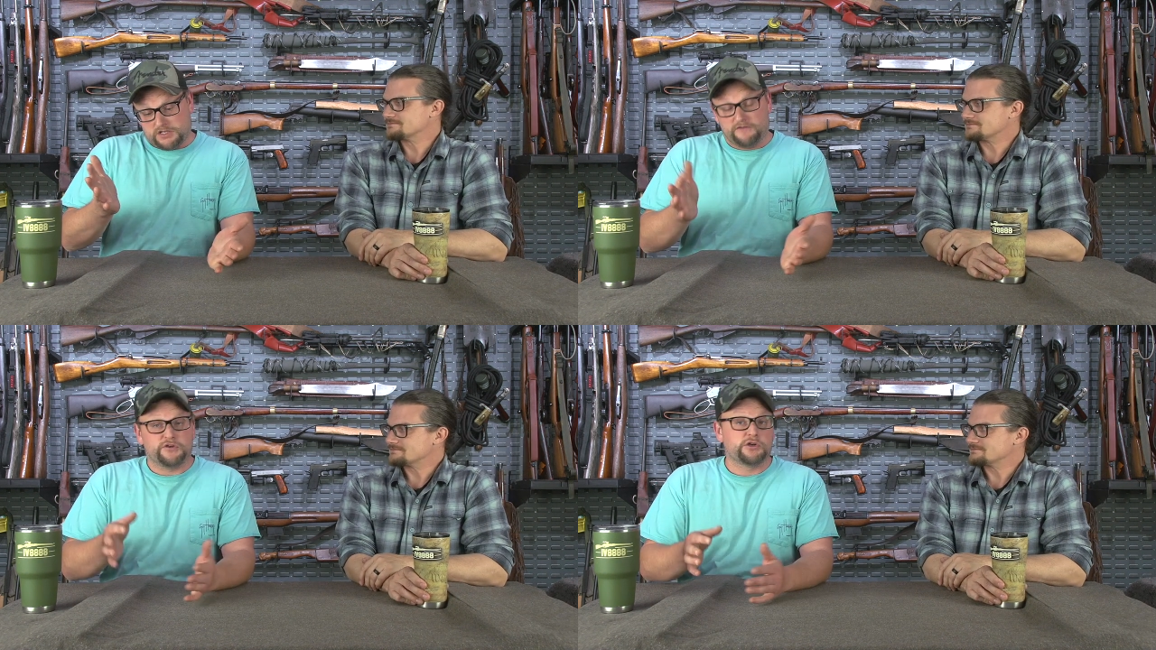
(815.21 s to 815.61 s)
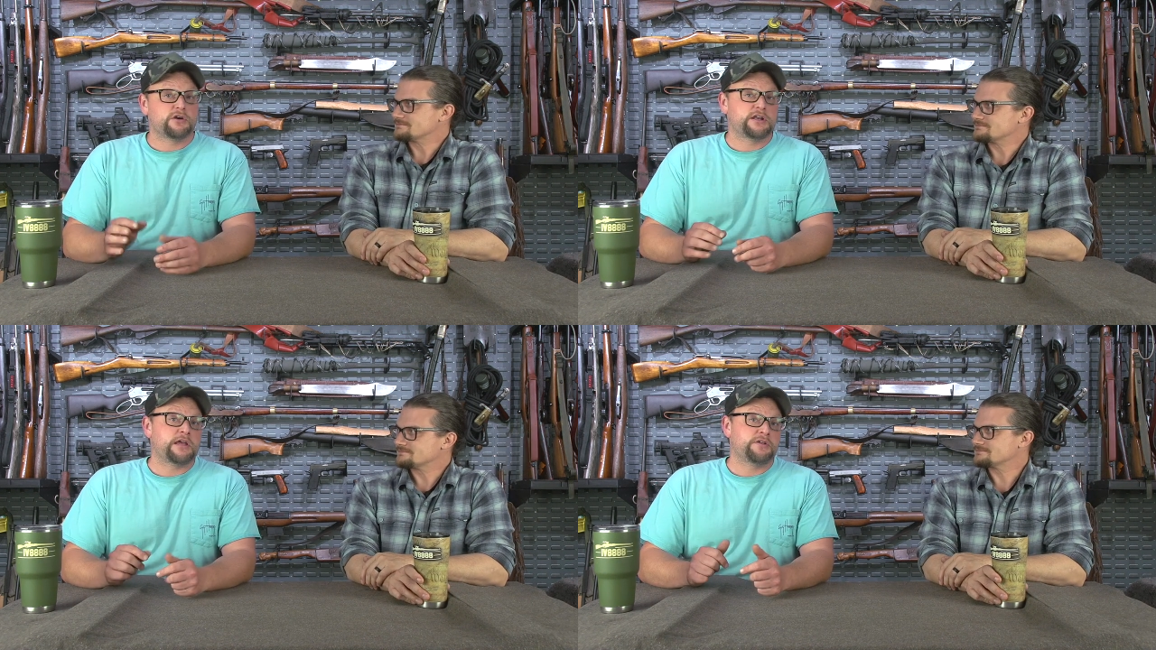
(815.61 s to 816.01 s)
Speaker 1: if
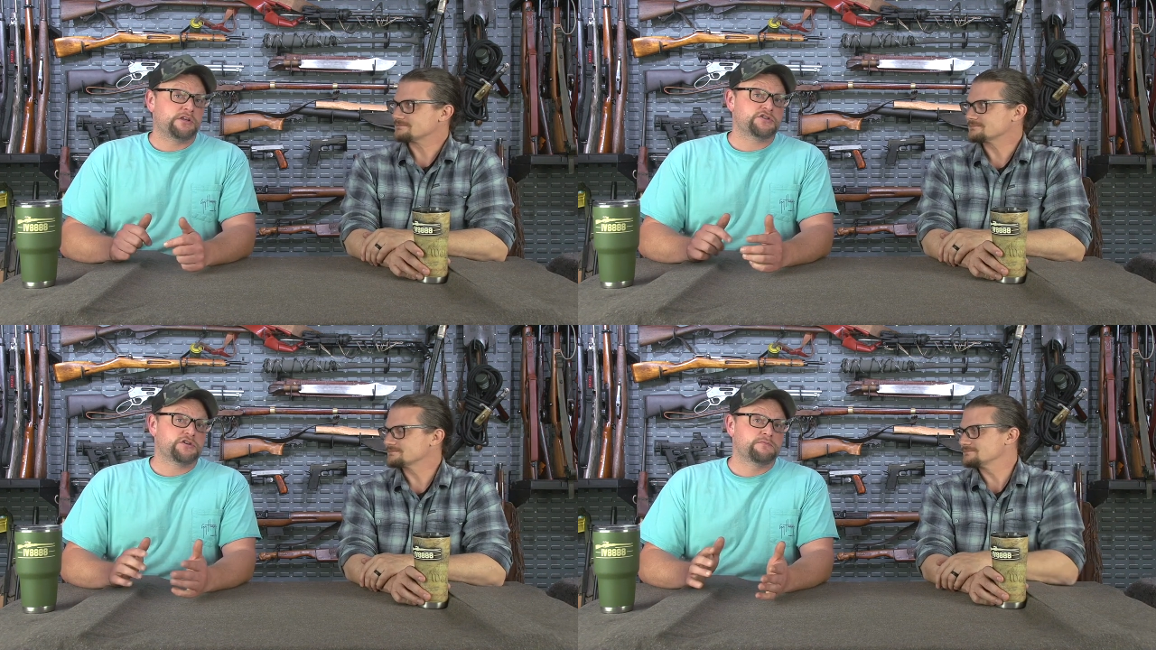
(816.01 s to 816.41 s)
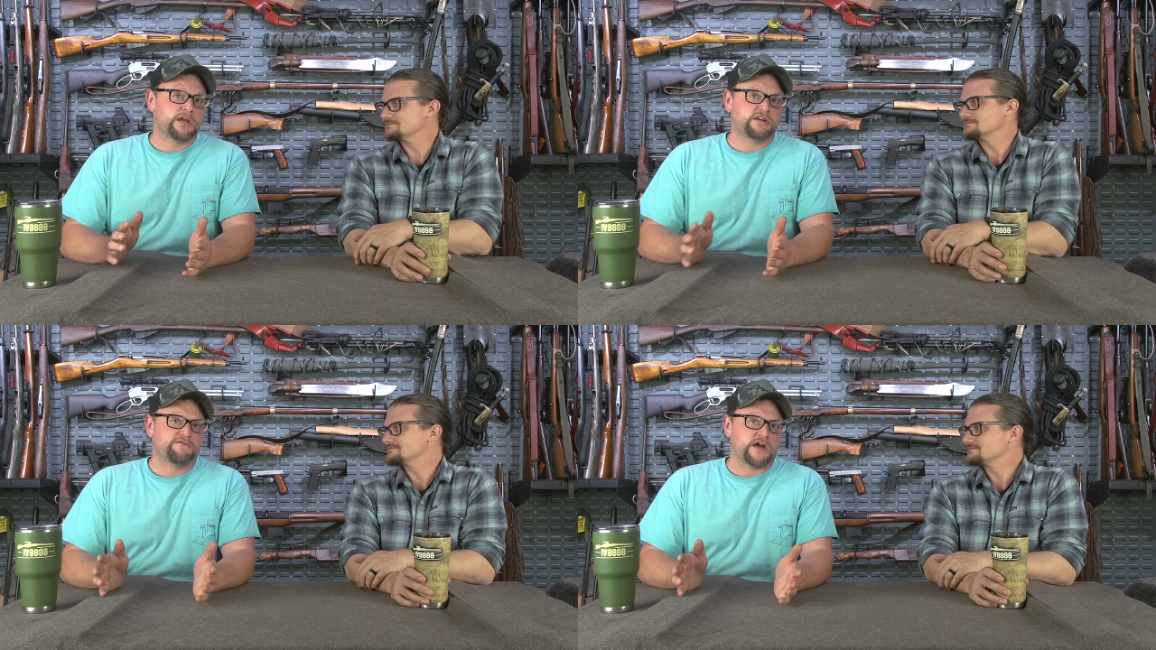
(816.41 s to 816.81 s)
you're an ammunition
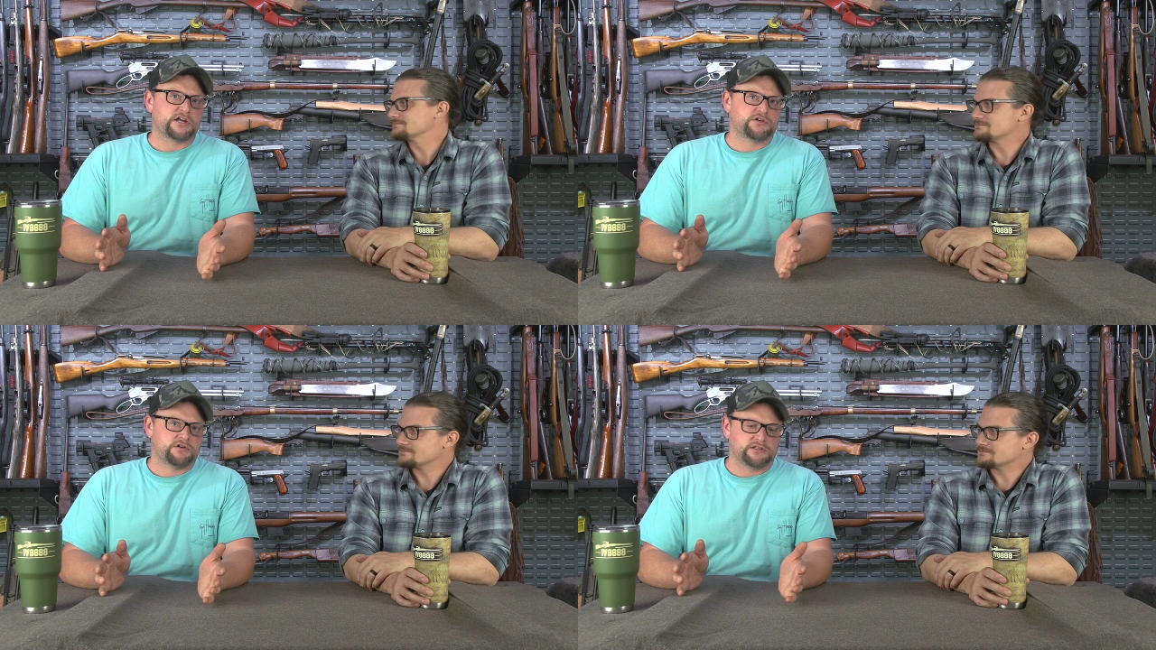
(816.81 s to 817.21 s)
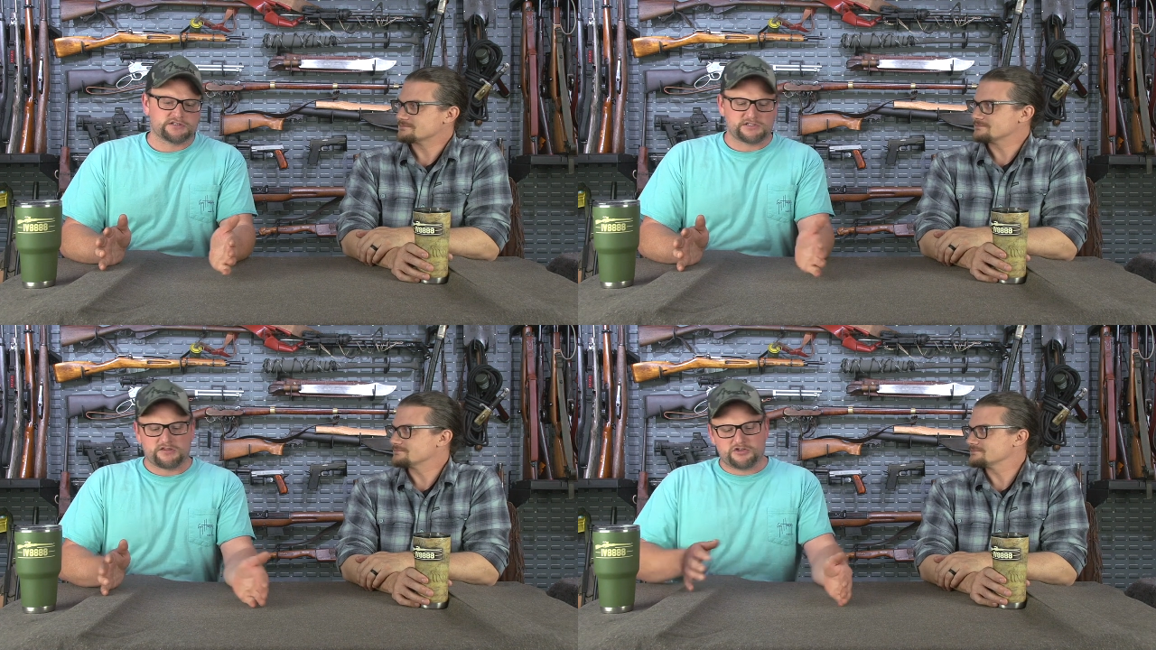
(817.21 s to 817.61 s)
manufacturer and
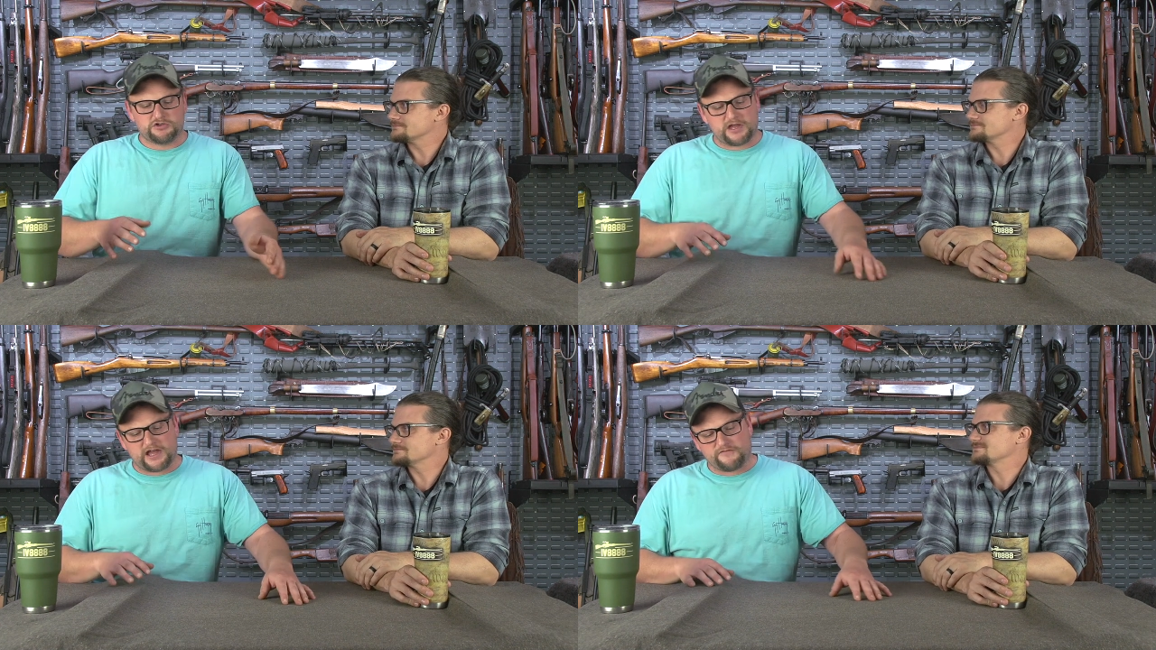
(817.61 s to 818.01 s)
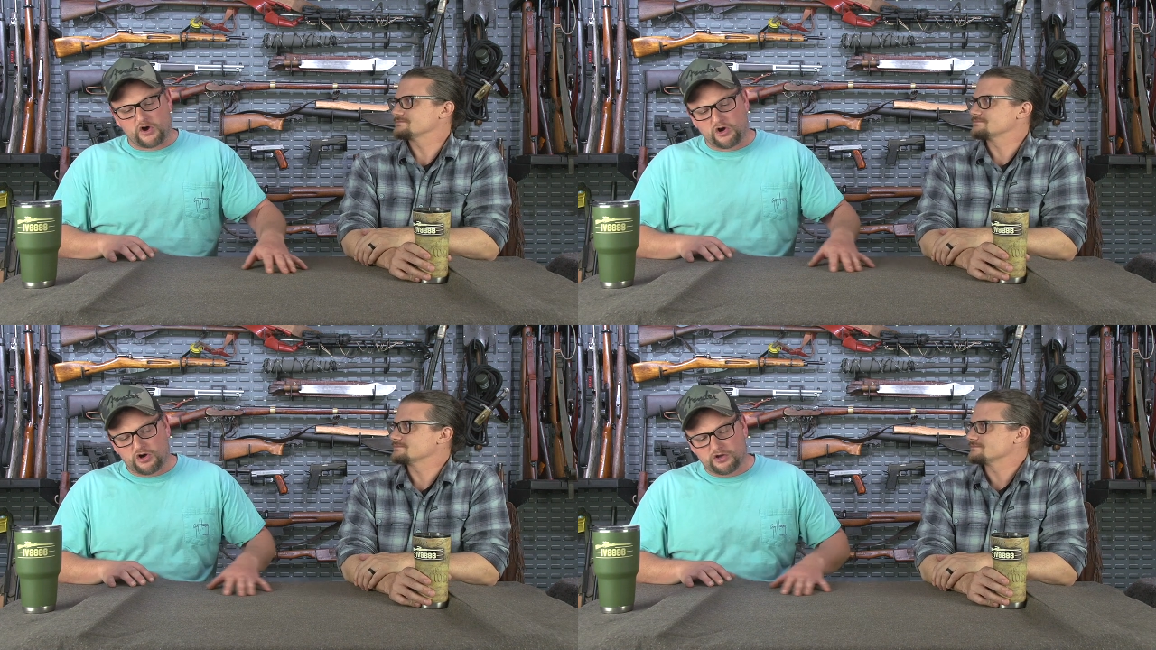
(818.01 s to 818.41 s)
let's say that you have
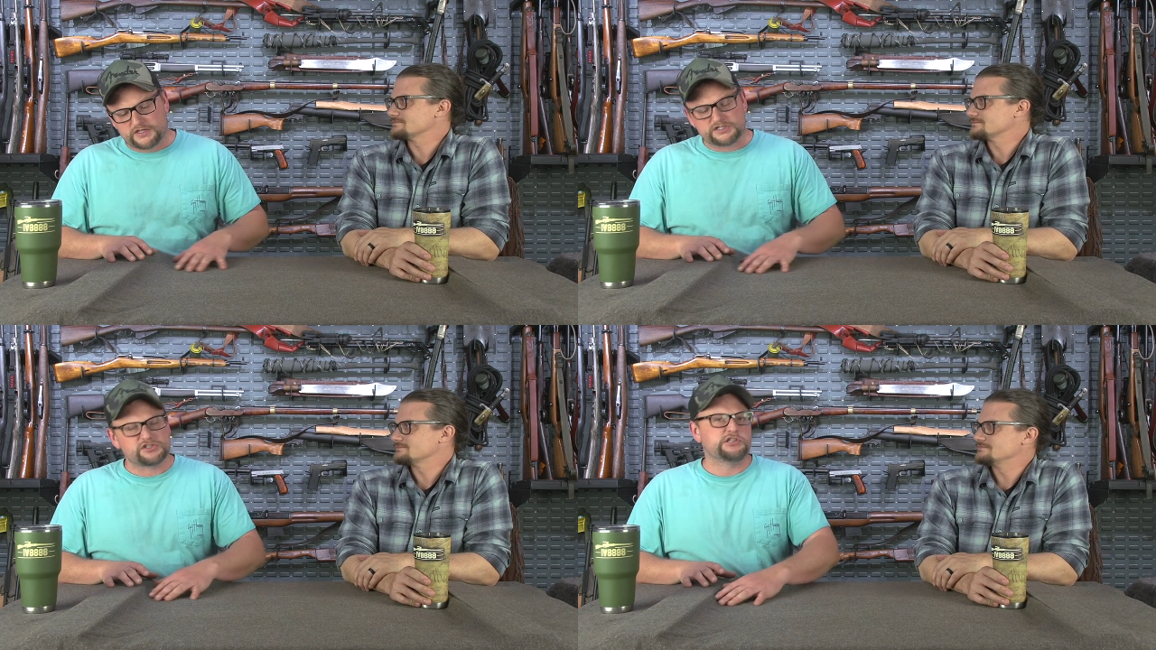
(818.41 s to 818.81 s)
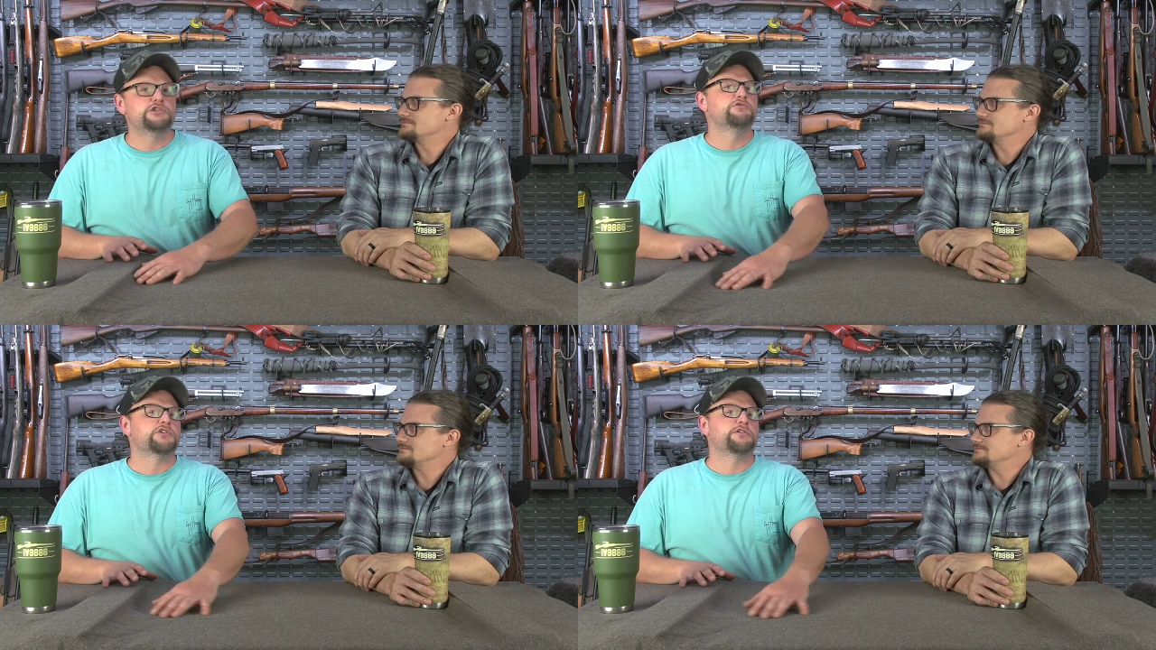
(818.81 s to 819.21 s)
all these
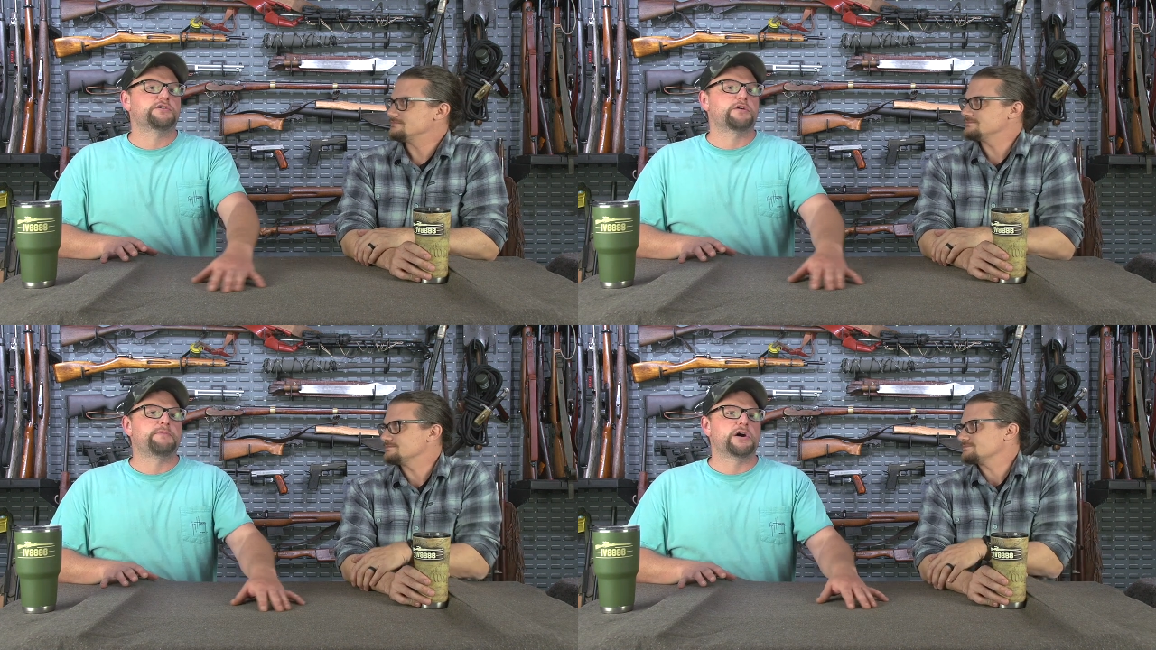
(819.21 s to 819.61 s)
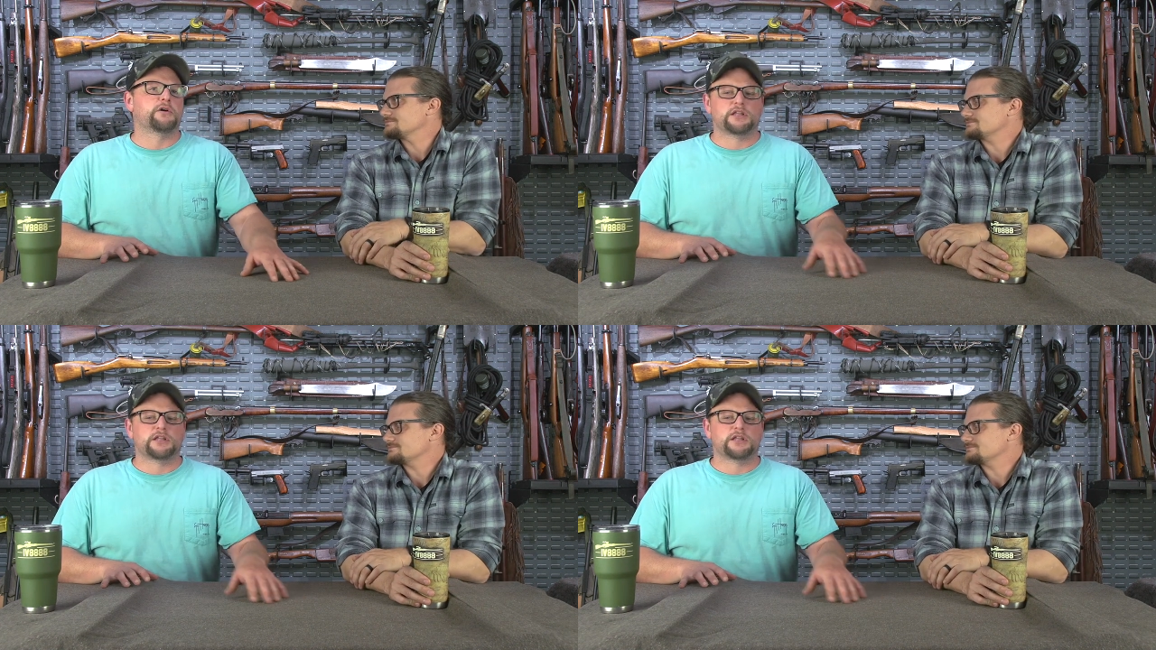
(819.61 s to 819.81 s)
SKUs under your belt,